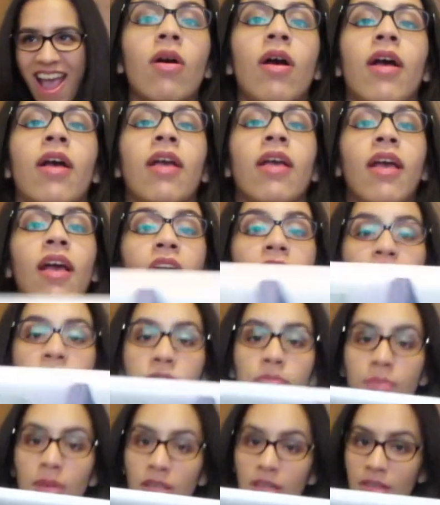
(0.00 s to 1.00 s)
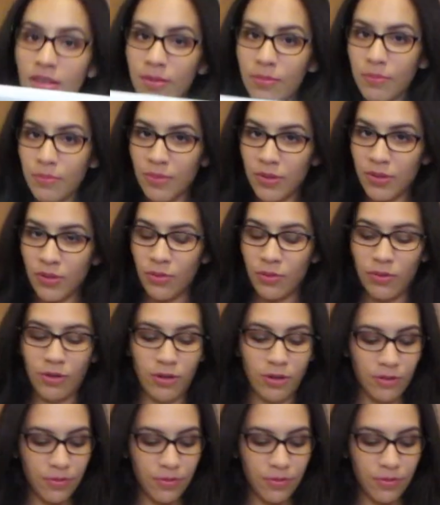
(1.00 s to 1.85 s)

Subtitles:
I have my computer.